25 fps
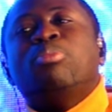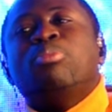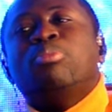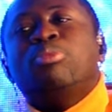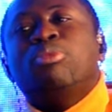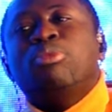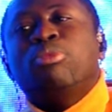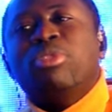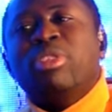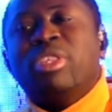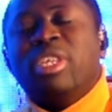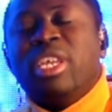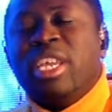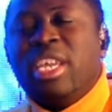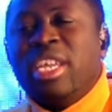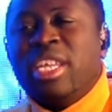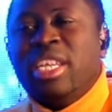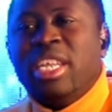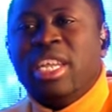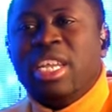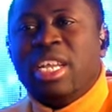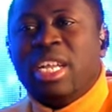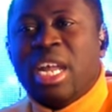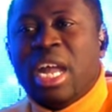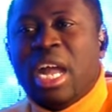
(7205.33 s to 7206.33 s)
put
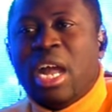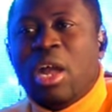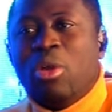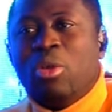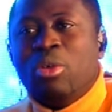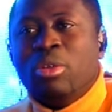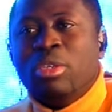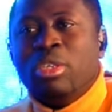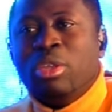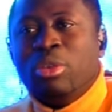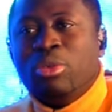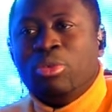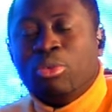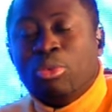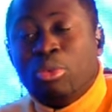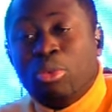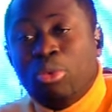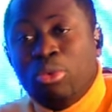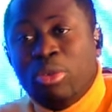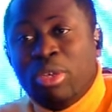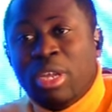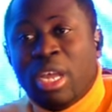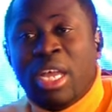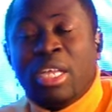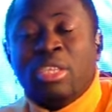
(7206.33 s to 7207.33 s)
any car on the
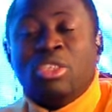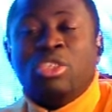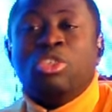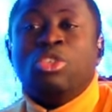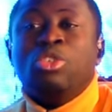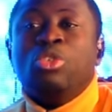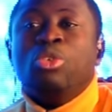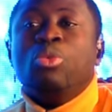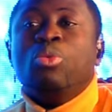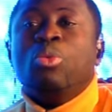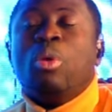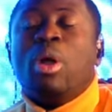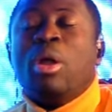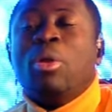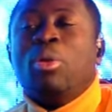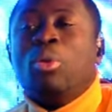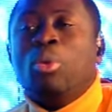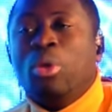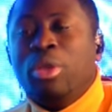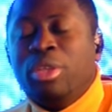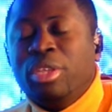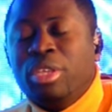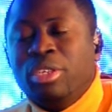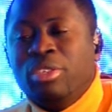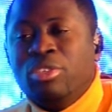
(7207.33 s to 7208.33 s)
road, as you are
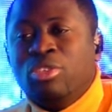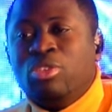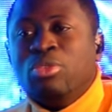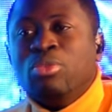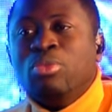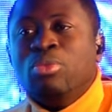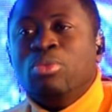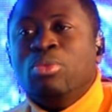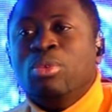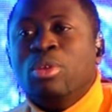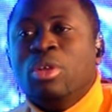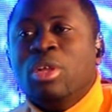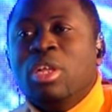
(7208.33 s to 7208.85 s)
going to